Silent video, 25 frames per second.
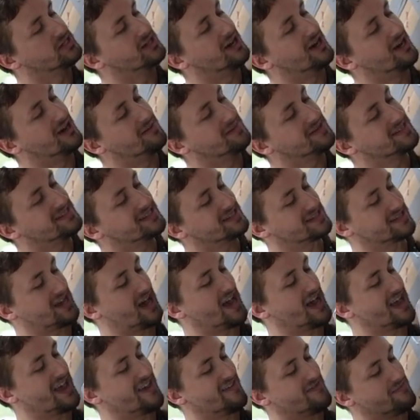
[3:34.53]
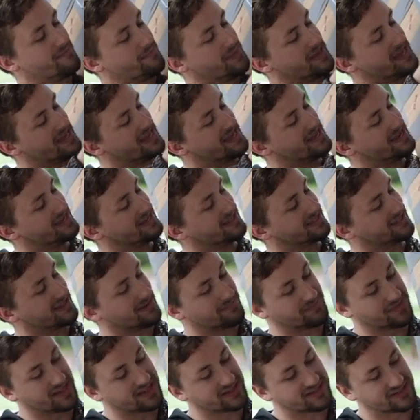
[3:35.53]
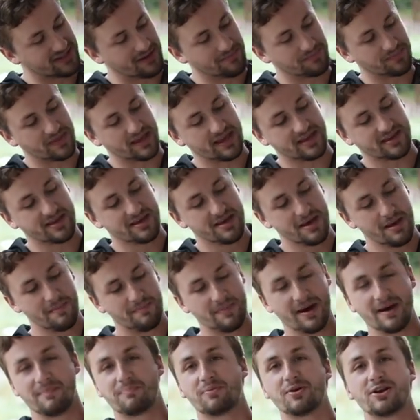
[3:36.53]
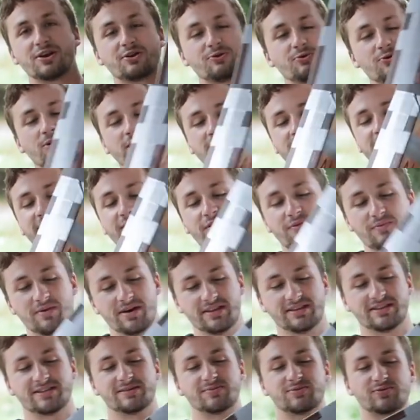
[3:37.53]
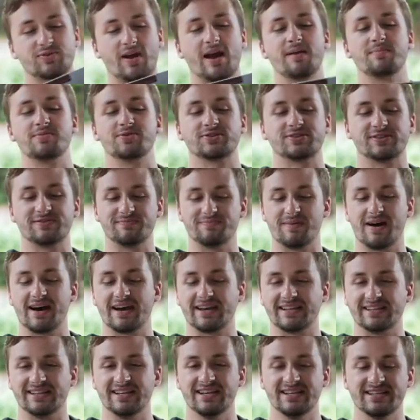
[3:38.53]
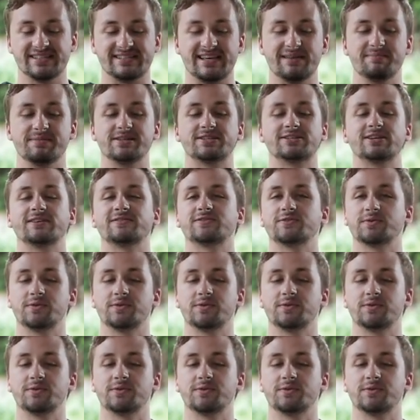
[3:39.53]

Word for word: Um, he says, I have been something something, but pretty cool. I love it when subscribers of mine send me stuff.